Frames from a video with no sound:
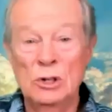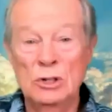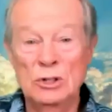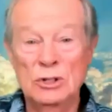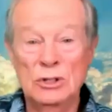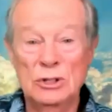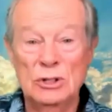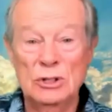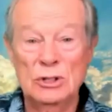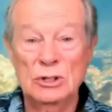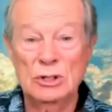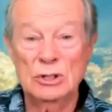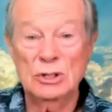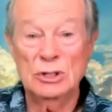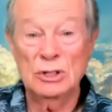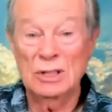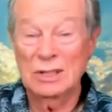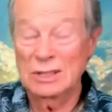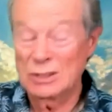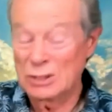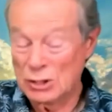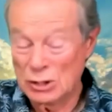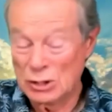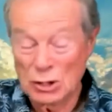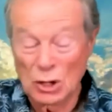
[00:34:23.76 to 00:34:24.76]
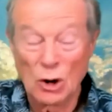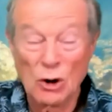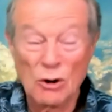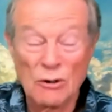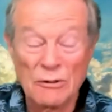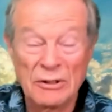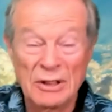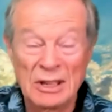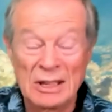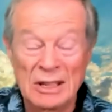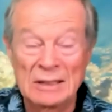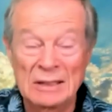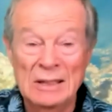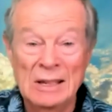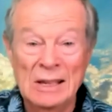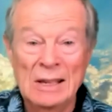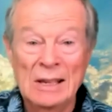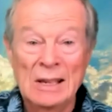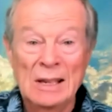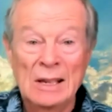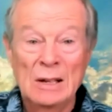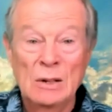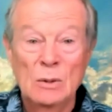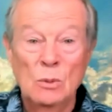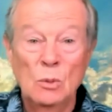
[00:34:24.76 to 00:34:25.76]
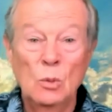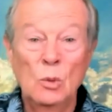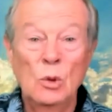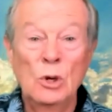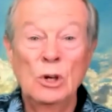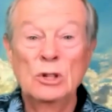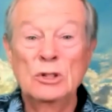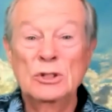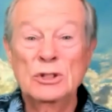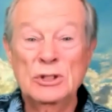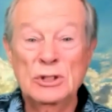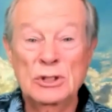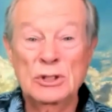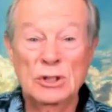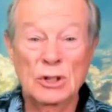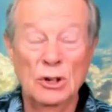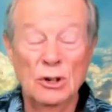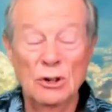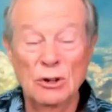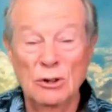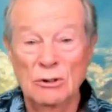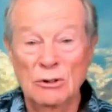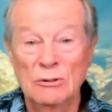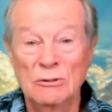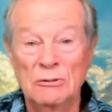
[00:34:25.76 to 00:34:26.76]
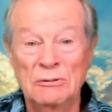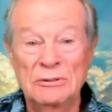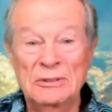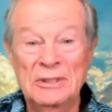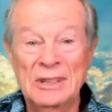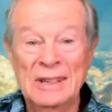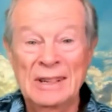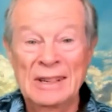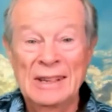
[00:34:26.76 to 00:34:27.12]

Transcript: s- serving, we're served.